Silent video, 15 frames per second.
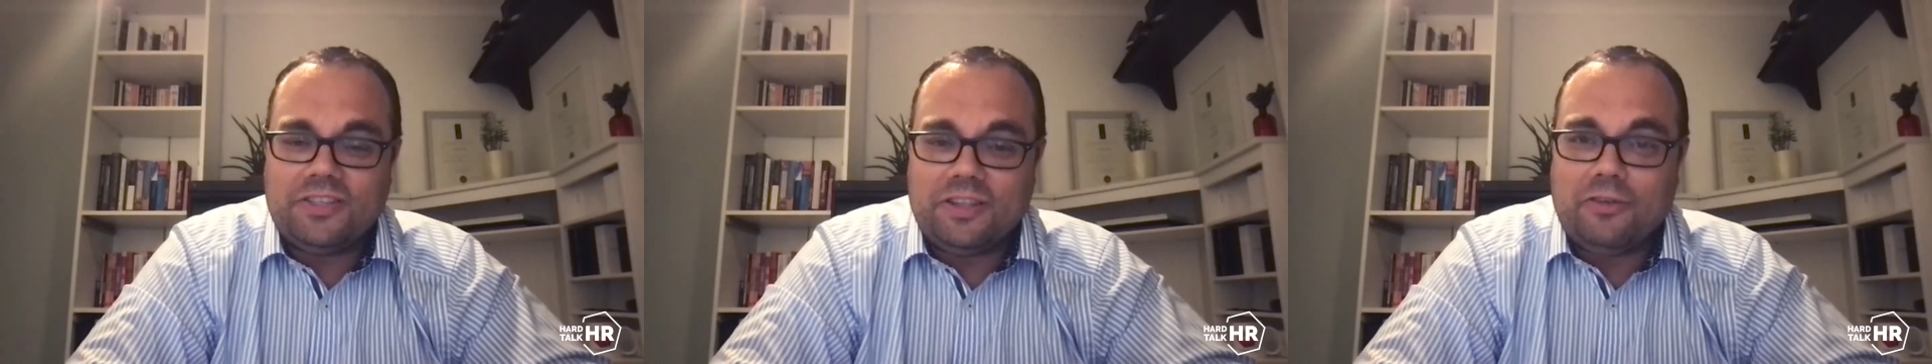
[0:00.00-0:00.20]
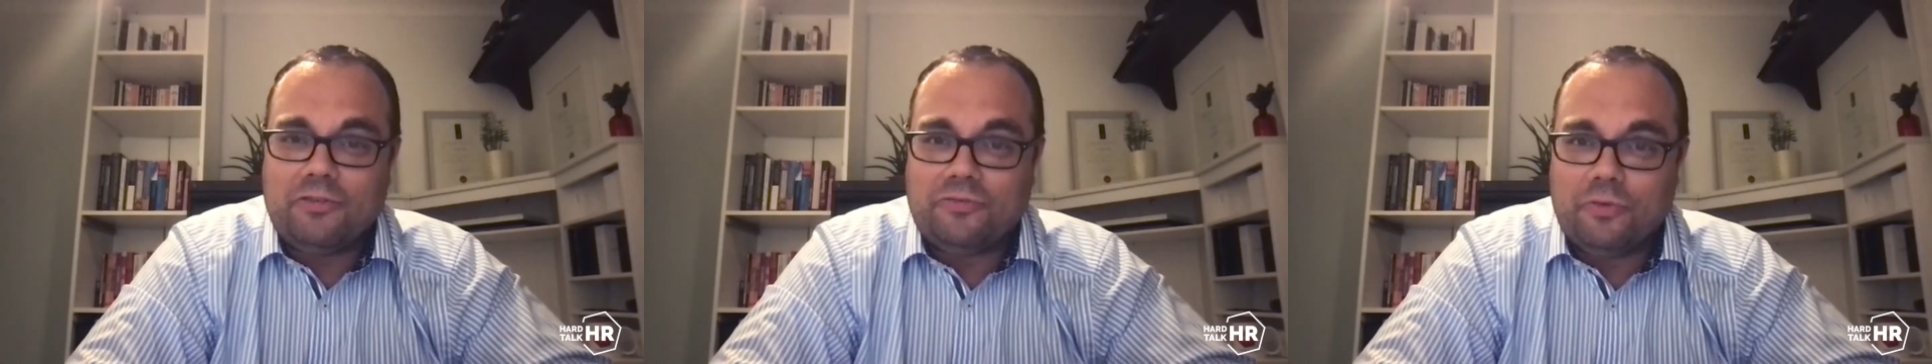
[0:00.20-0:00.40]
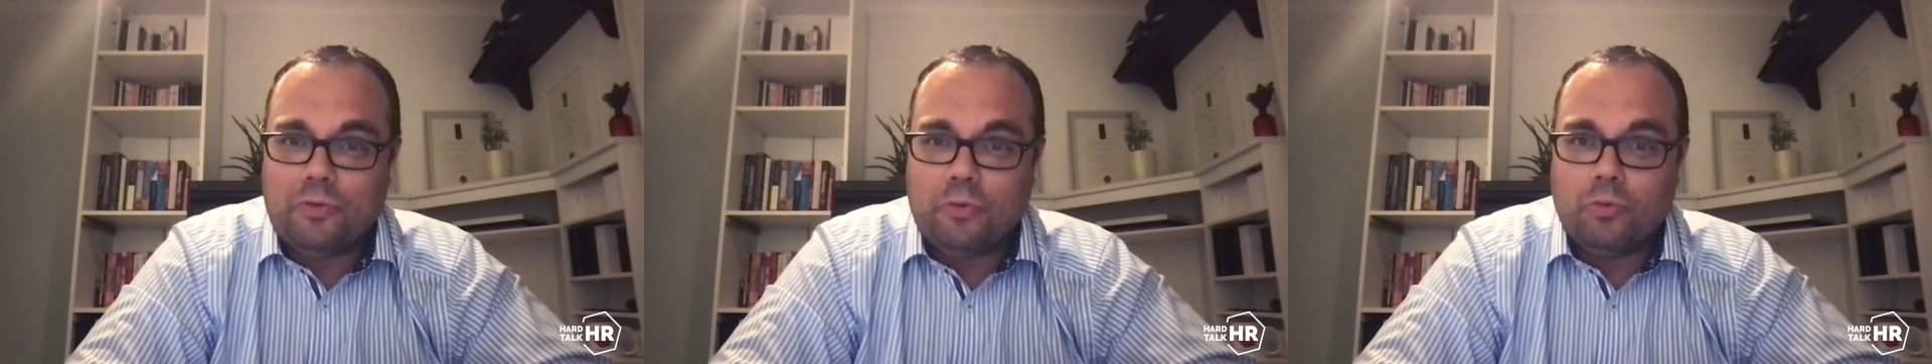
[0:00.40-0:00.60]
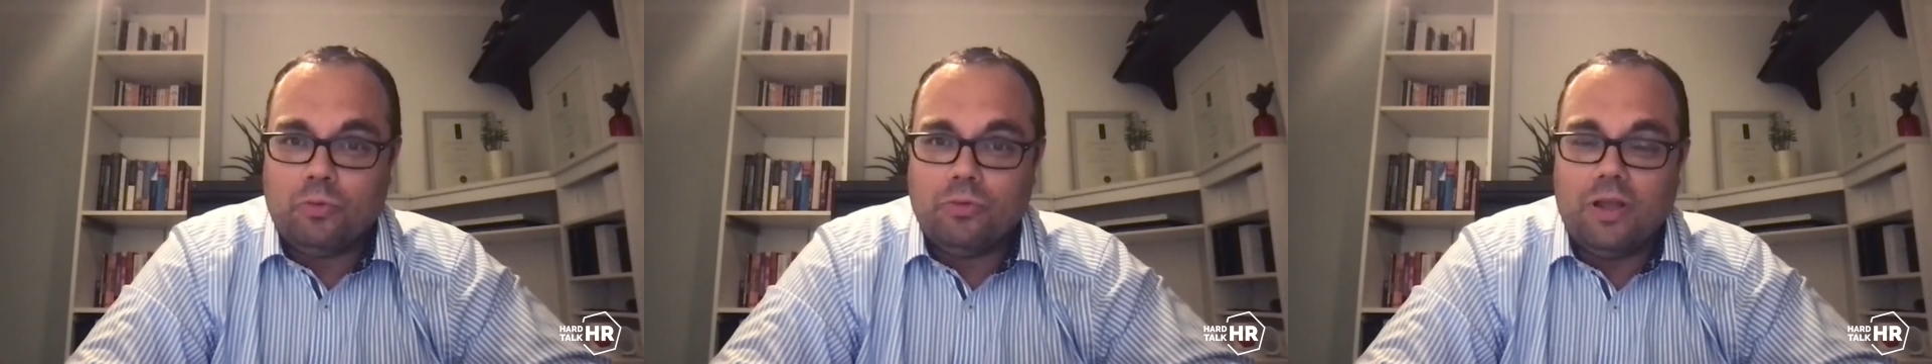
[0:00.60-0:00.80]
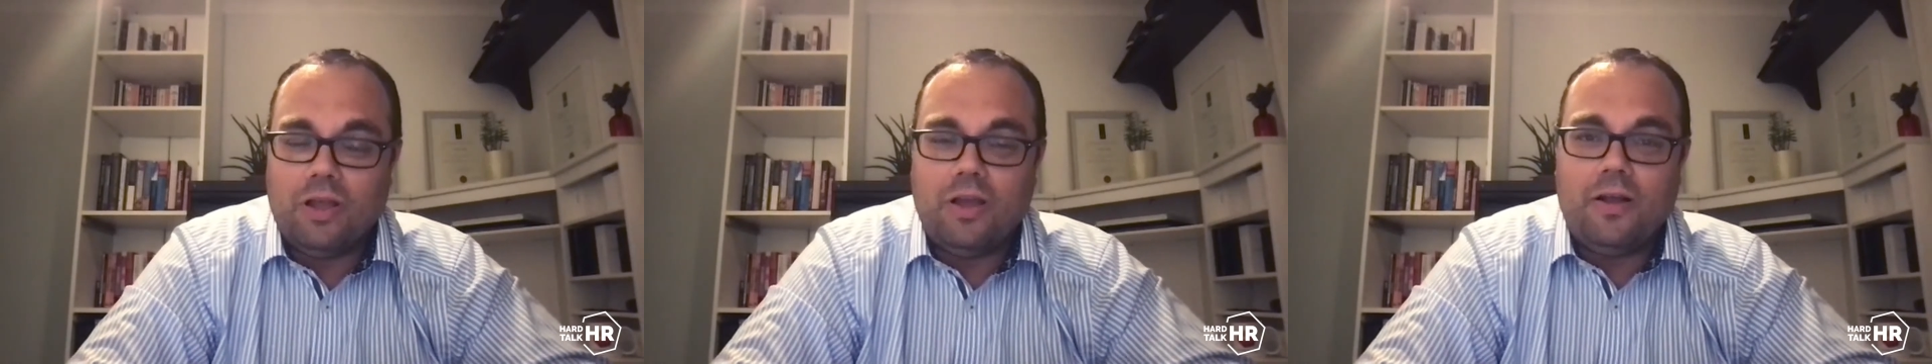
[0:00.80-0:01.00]
still a
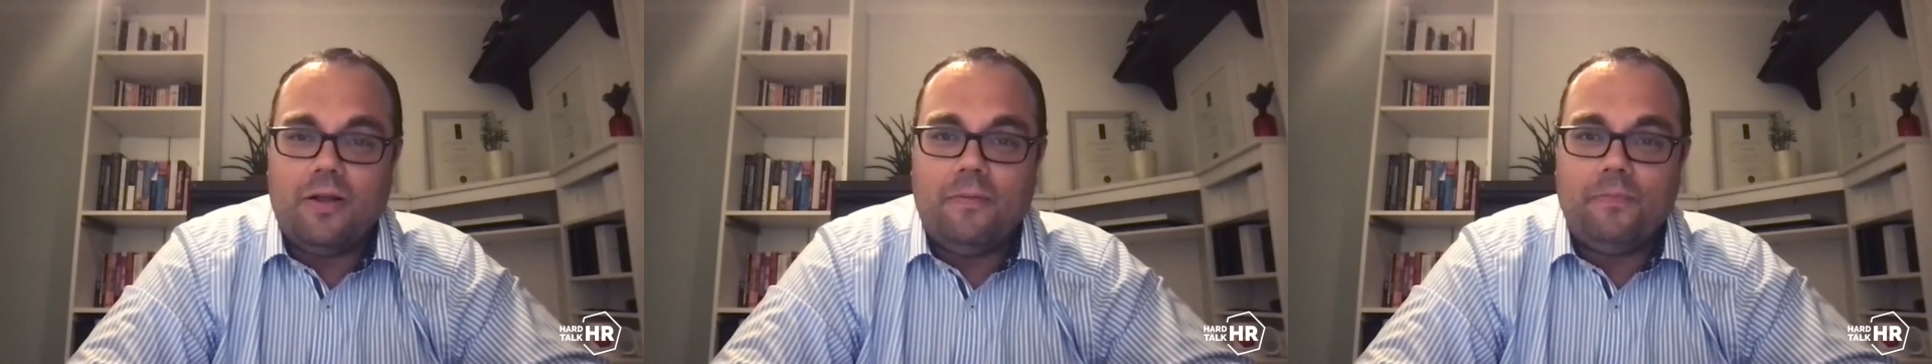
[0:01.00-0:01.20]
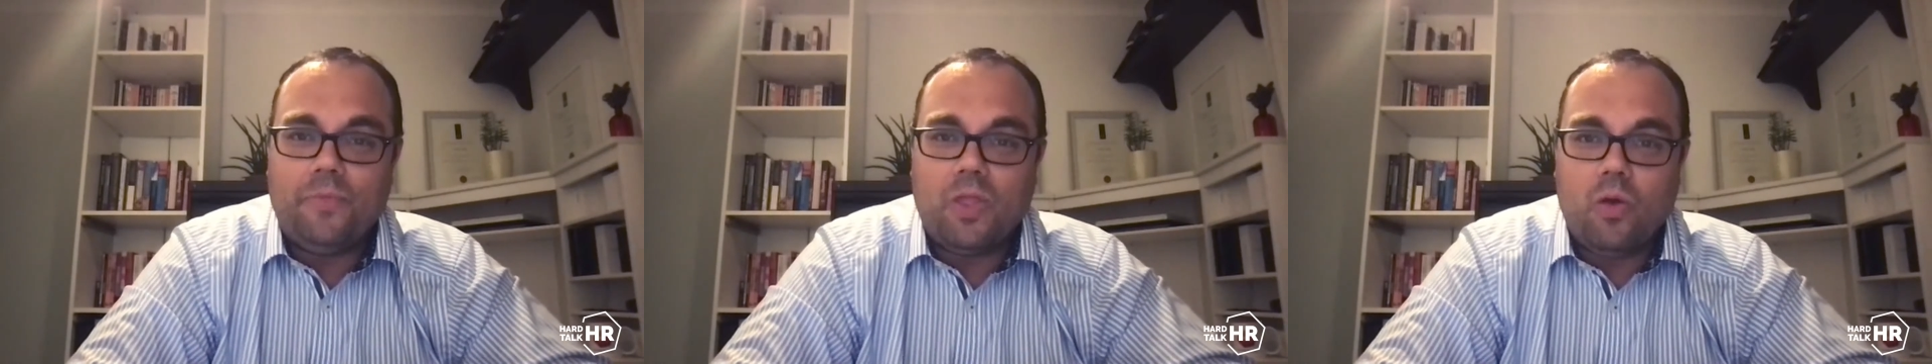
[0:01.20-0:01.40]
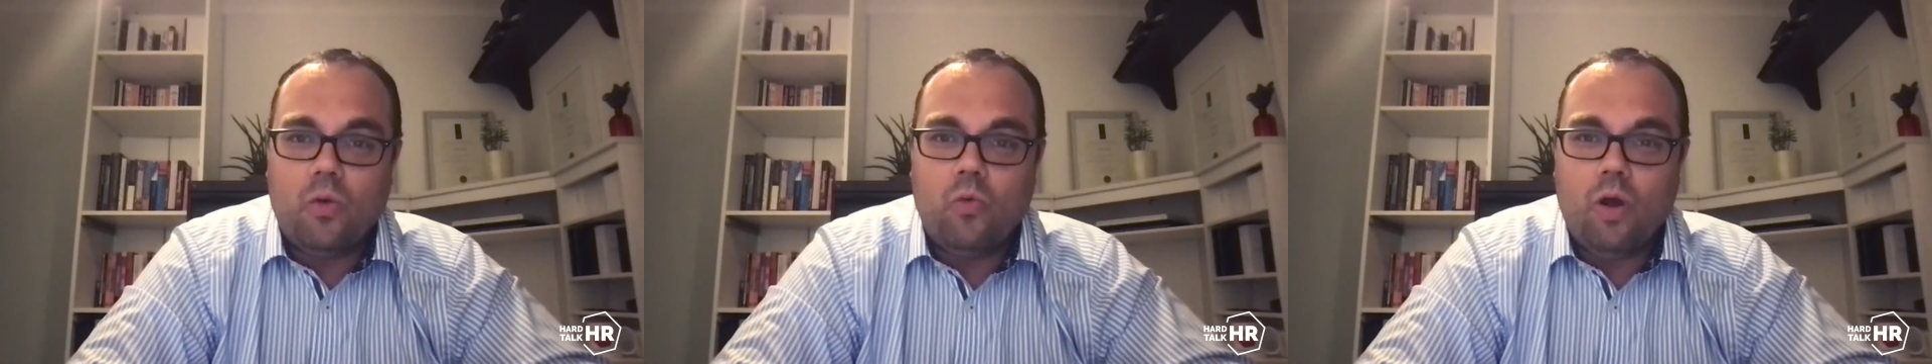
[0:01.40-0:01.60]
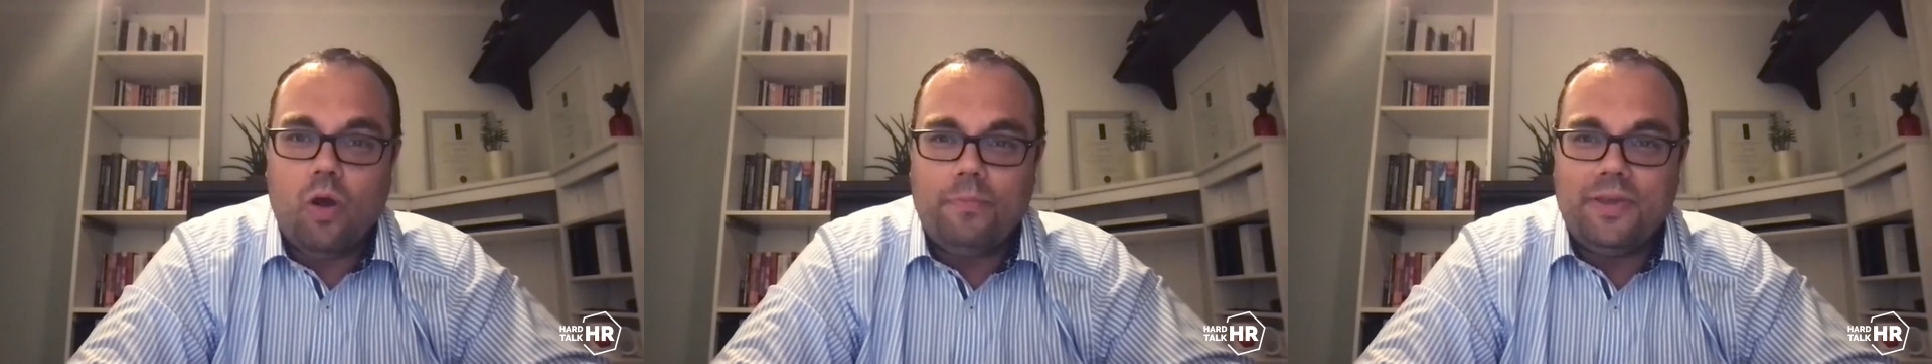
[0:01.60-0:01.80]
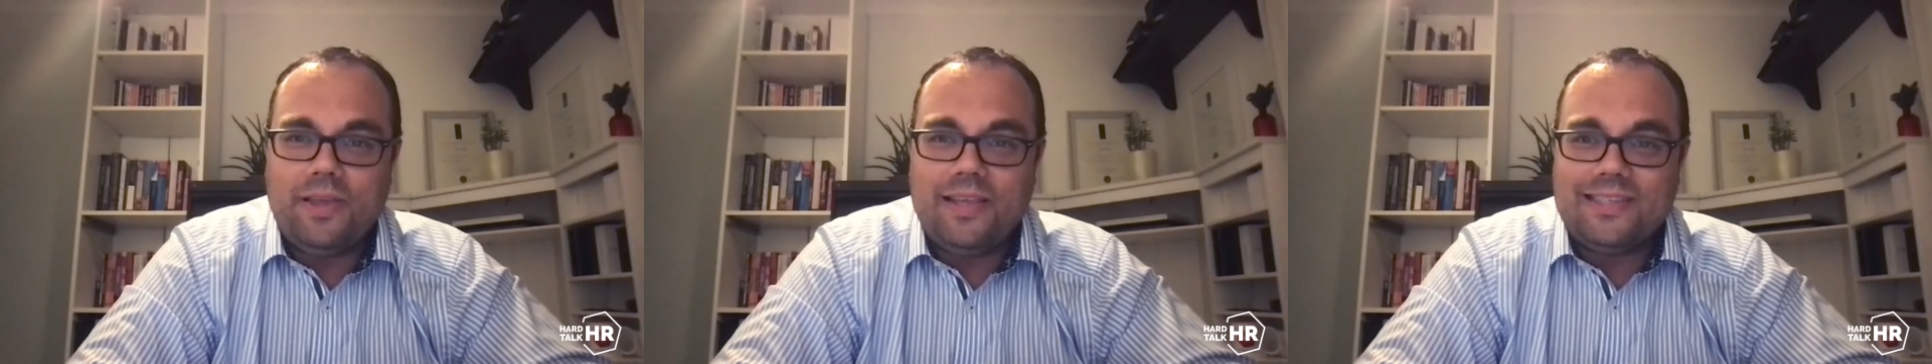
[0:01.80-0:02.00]
fool.
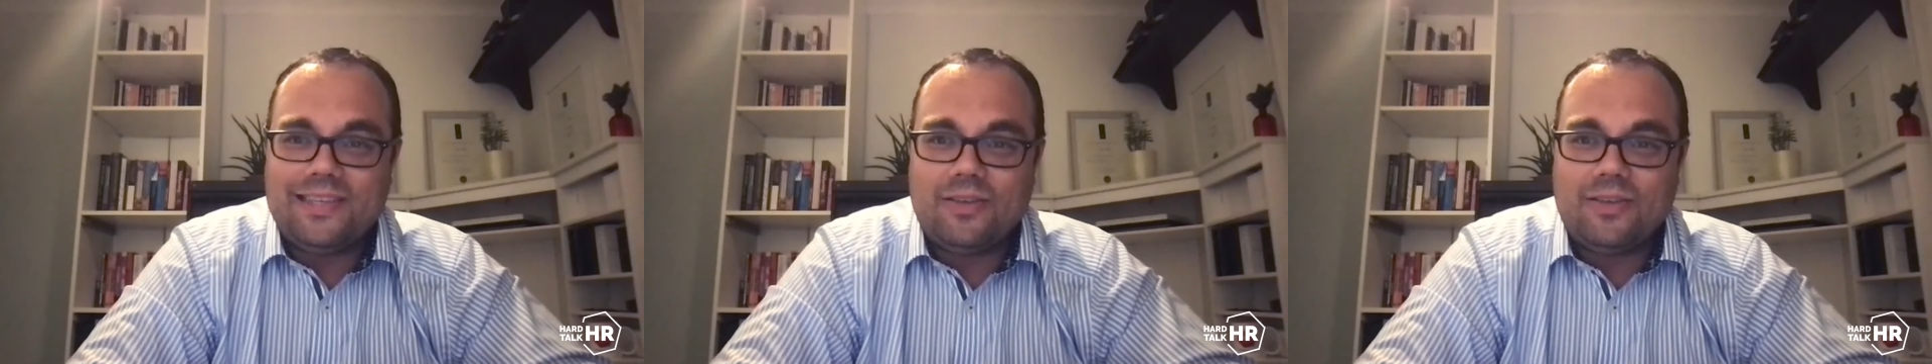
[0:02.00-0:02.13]
Huapii is a